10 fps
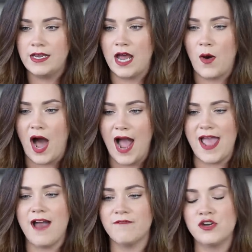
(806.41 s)
Now, I
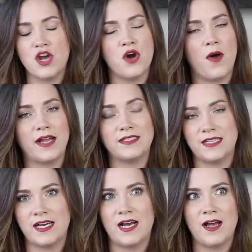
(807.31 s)
have no
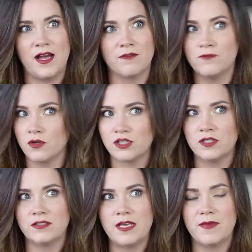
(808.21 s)
idea,
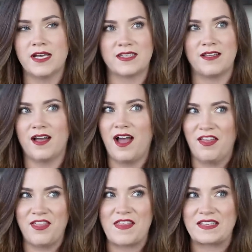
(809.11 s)
unfortunately, because I,
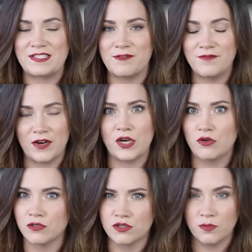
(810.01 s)
I think this is a very
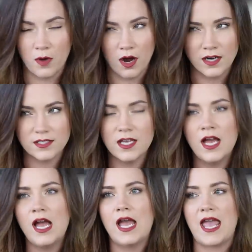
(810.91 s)
crucial part
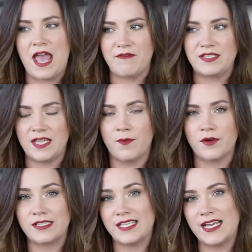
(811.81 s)
if
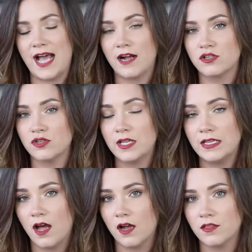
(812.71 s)
Summer did actually
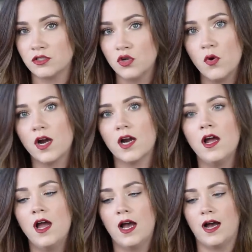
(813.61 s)
lock the
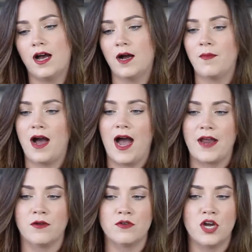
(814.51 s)
door. Um,
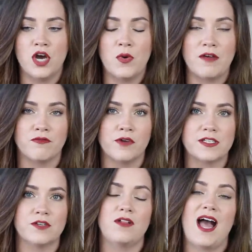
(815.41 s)
I don't know if
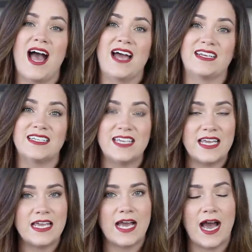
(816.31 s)
Russell had a
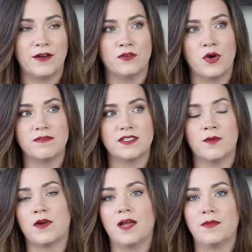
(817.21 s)
key. I don't know if
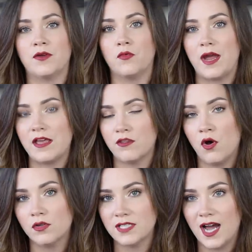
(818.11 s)
Summer had been awake the
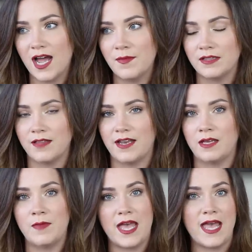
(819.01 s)
whole time and let
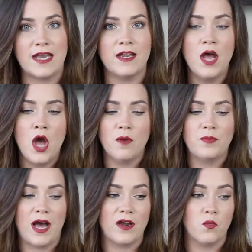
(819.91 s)
him in,
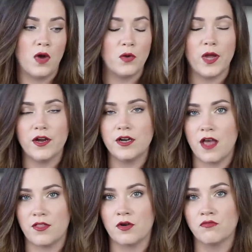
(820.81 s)
but one way or
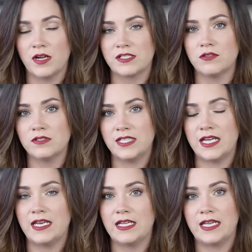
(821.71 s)
another, Russell
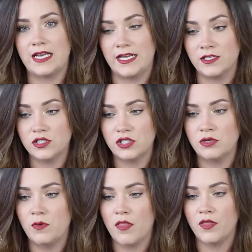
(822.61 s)
did get
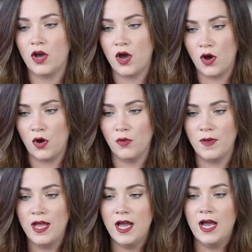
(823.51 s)
into the
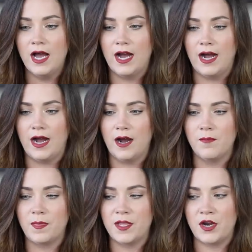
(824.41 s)
home.
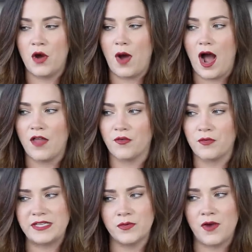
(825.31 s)
Um, you know, the
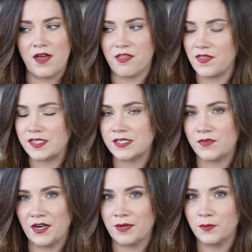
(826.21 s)
reason why I think this is
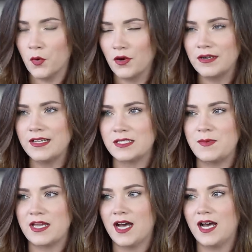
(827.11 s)
very important is
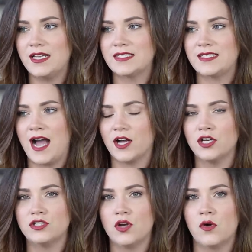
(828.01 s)
because that
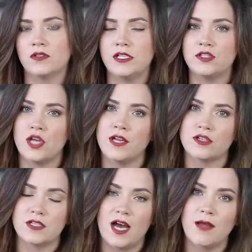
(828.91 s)
could totally
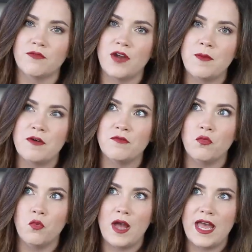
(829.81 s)
change a time frame
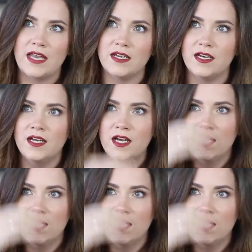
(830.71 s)
of when